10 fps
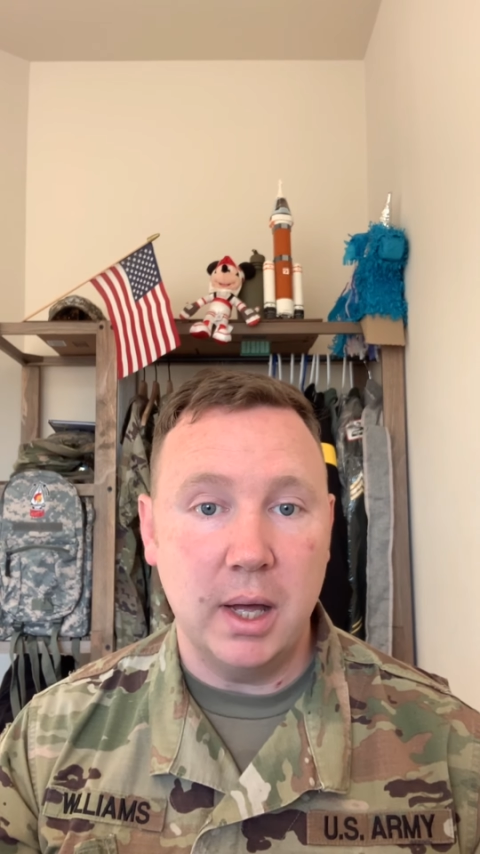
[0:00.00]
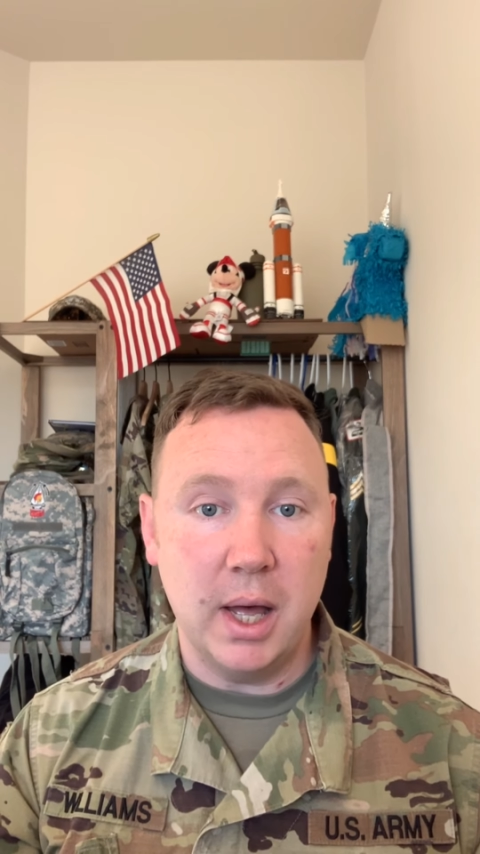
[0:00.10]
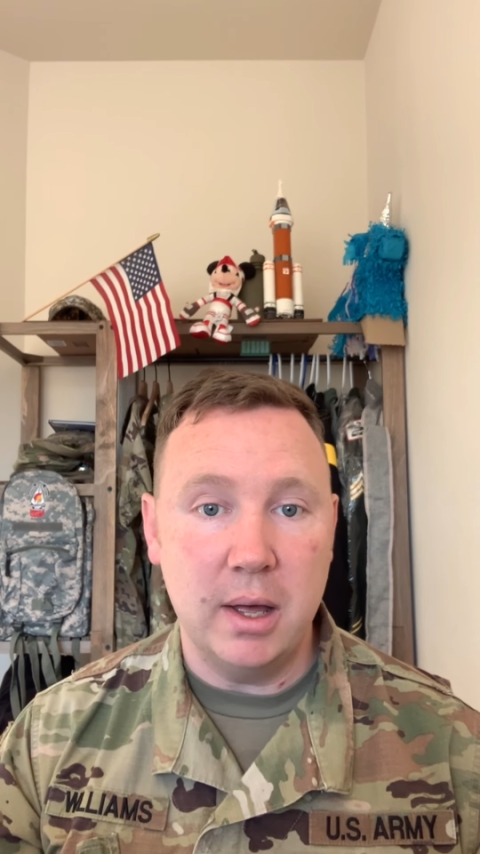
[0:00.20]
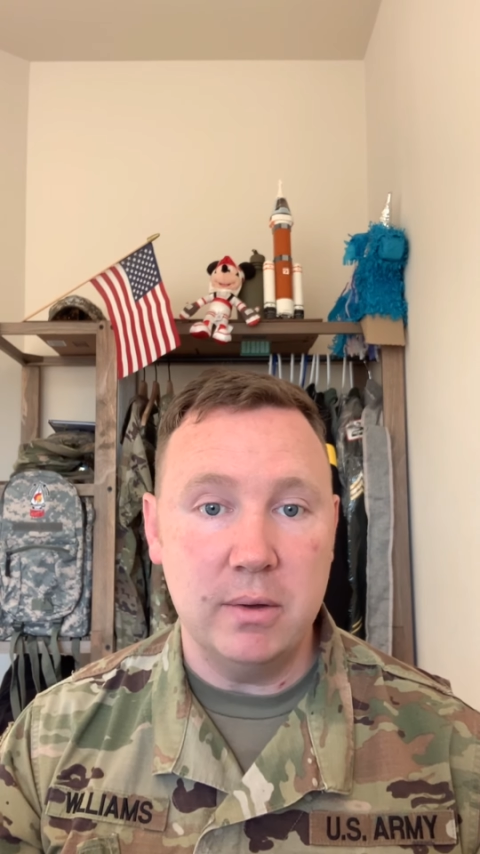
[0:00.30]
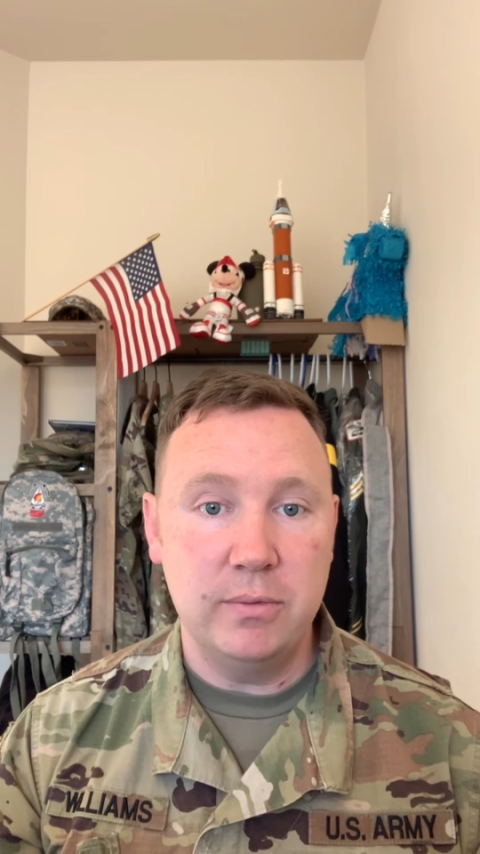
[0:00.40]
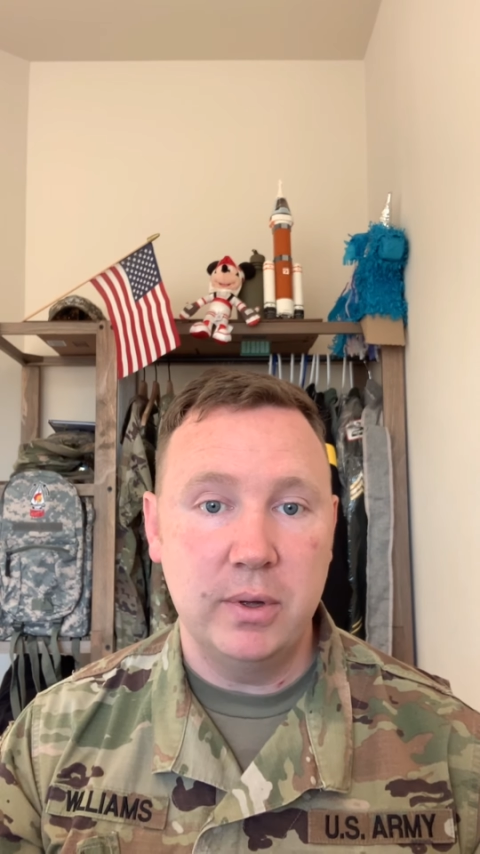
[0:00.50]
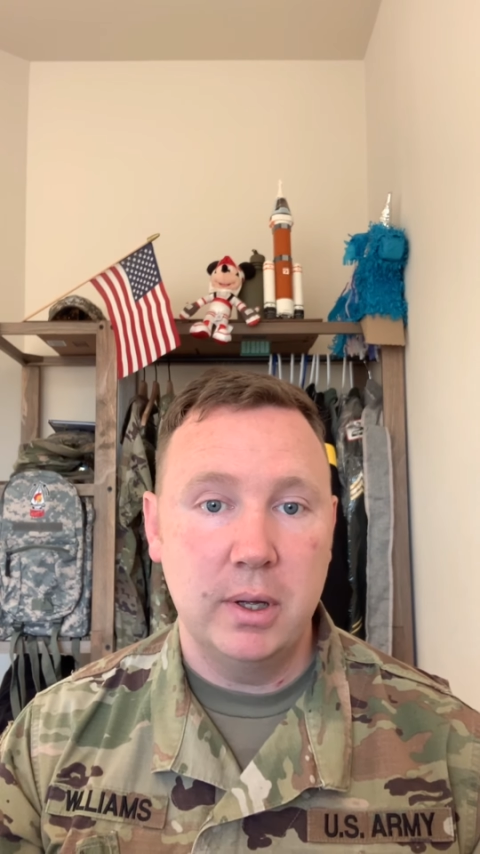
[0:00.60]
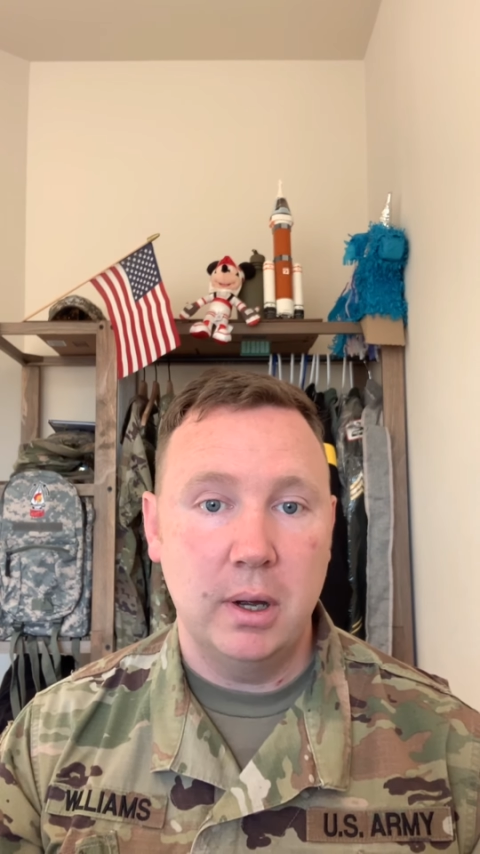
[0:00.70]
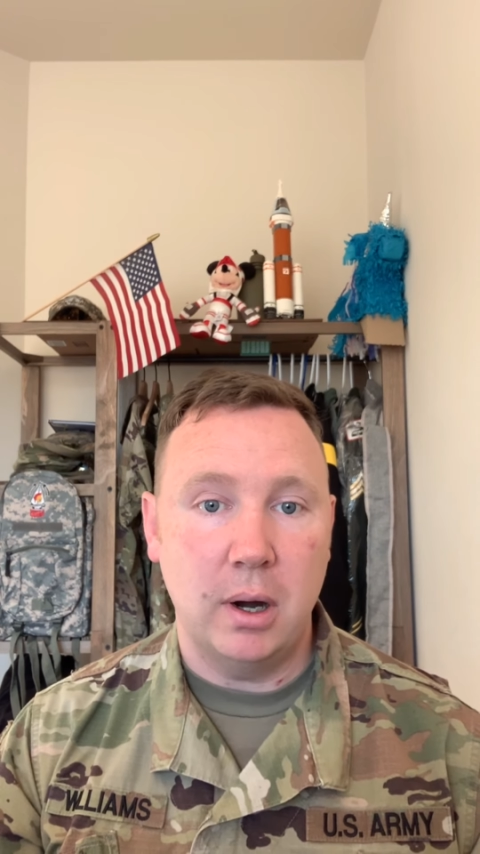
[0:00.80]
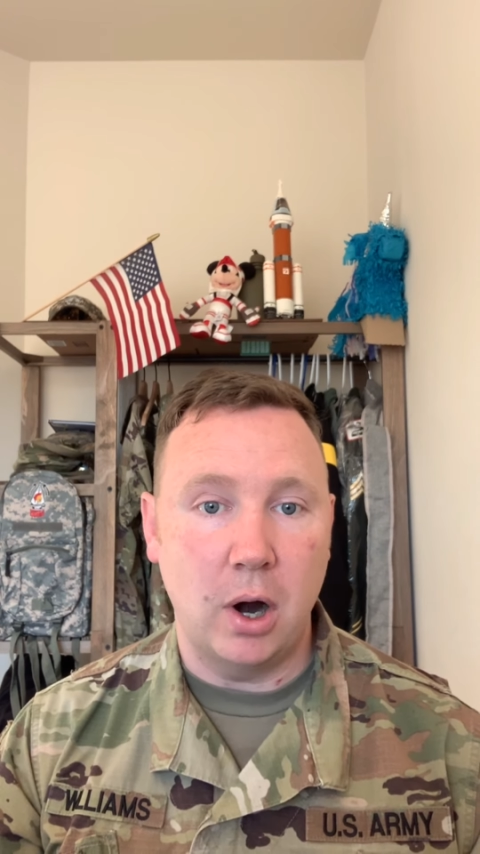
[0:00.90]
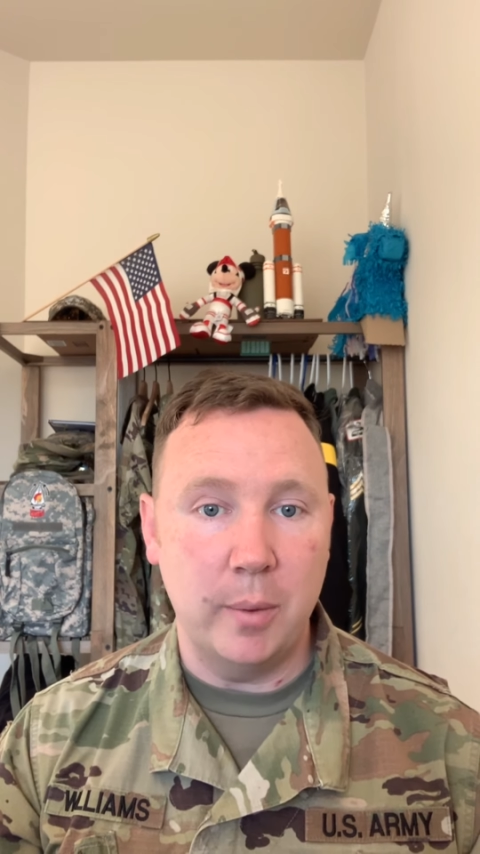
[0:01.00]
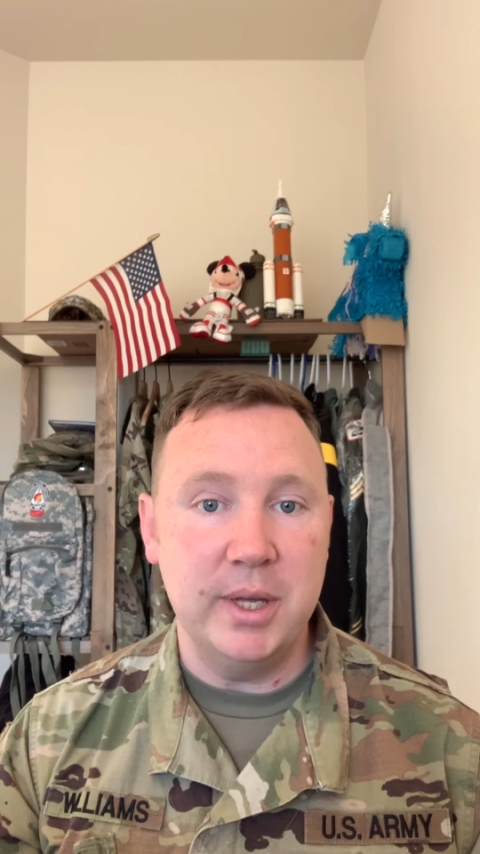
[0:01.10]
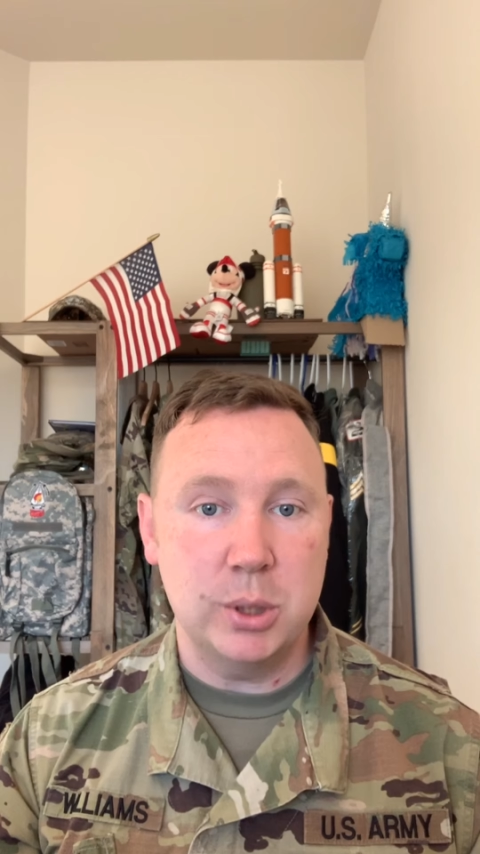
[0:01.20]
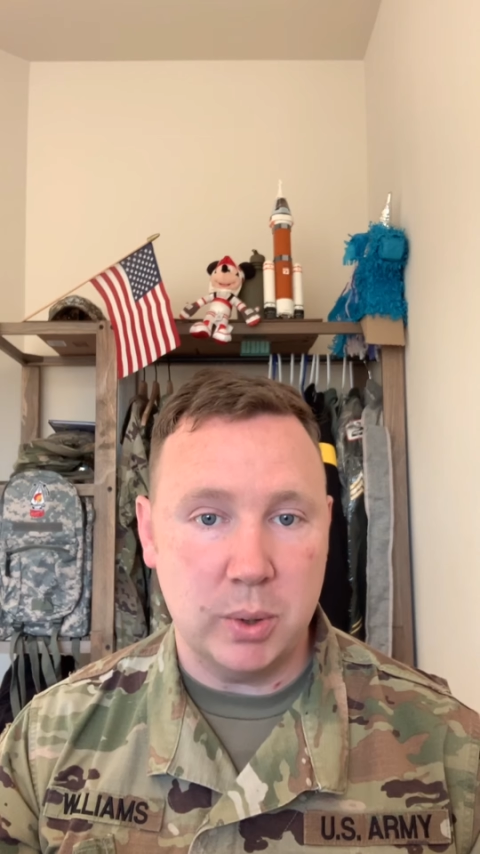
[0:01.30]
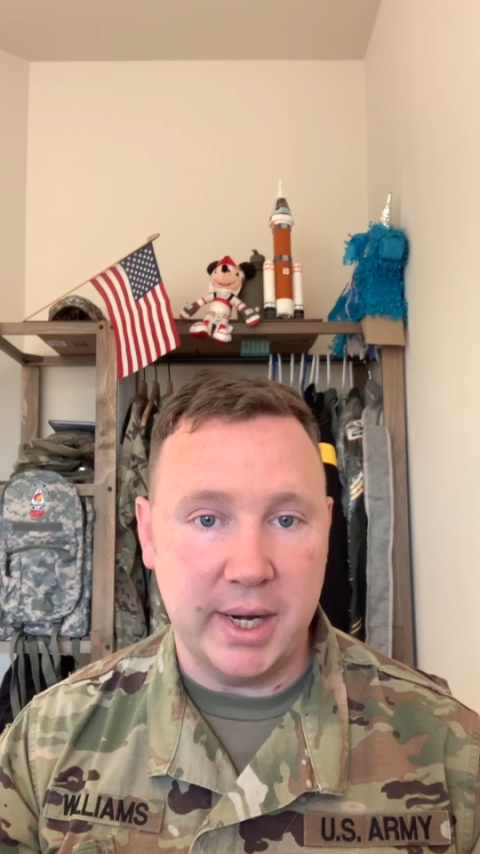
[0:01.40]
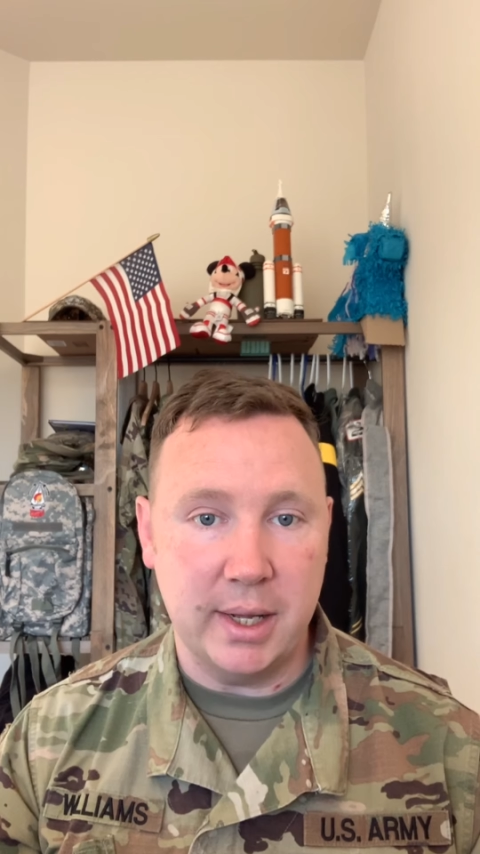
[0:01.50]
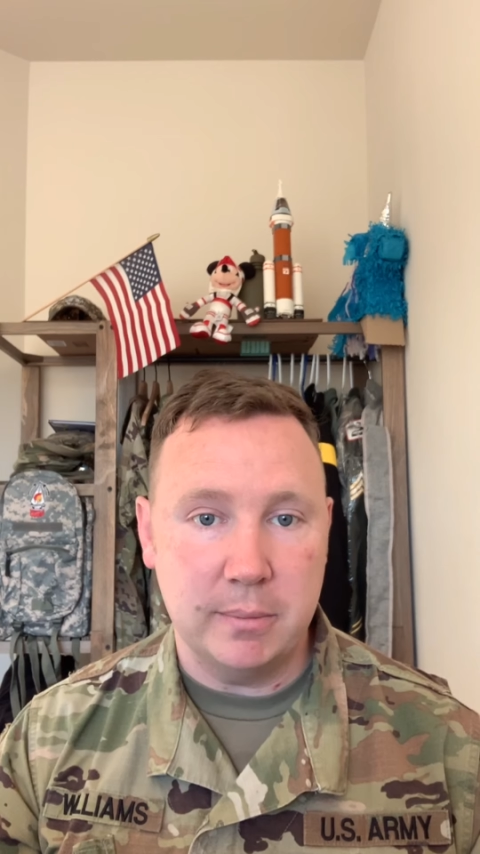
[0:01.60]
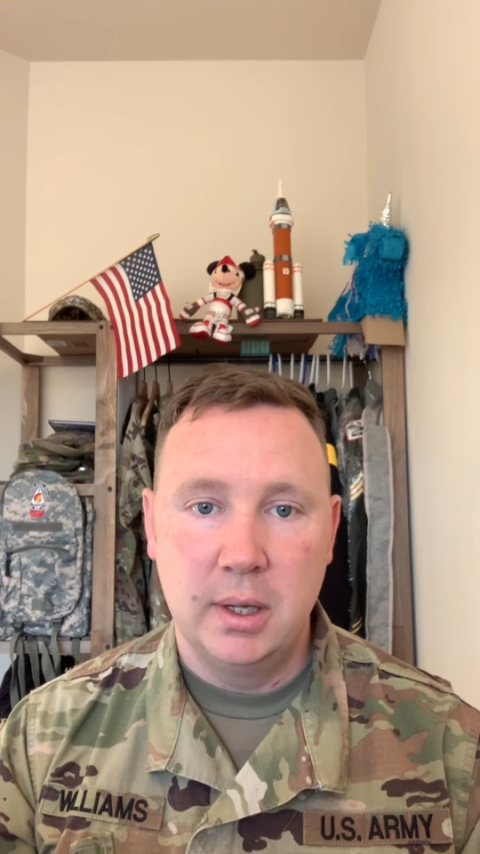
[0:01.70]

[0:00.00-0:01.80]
of Army training.